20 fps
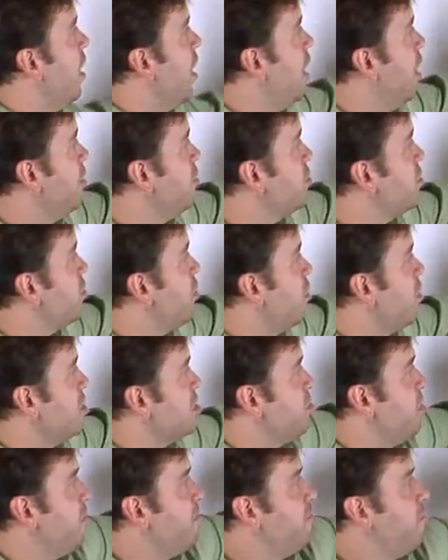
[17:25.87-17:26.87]

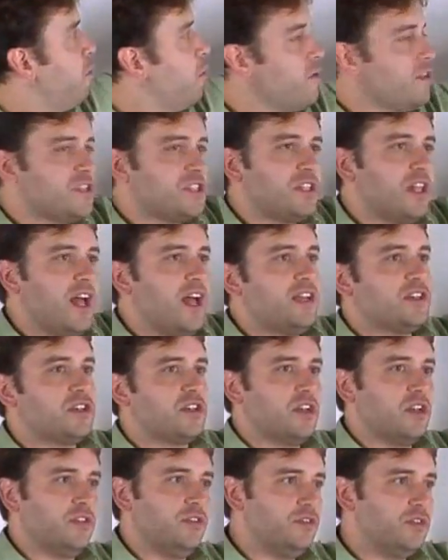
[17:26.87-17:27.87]
Underscores before the
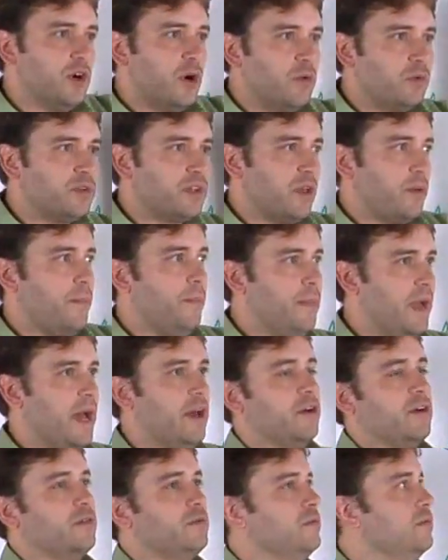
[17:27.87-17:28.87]
slash don't
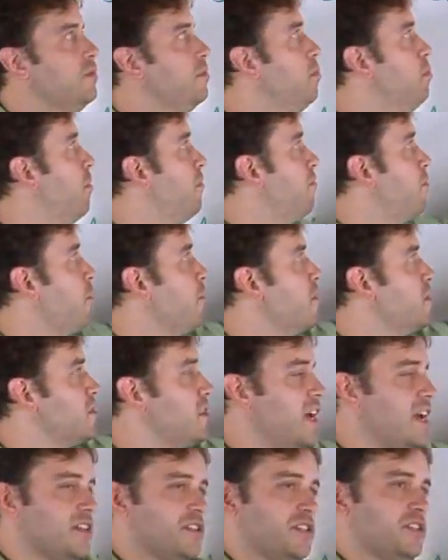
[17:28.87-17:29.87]
matter. Before the
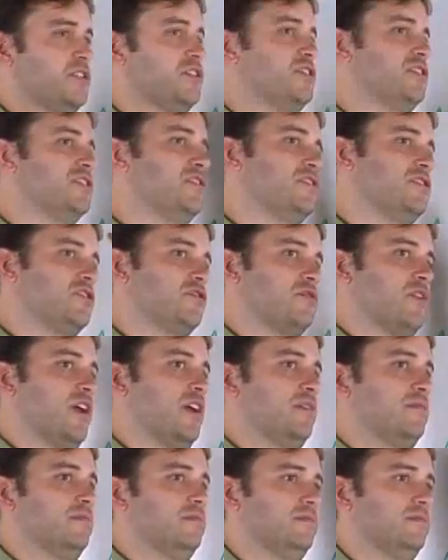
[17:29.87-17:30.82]
slash, it's just a string.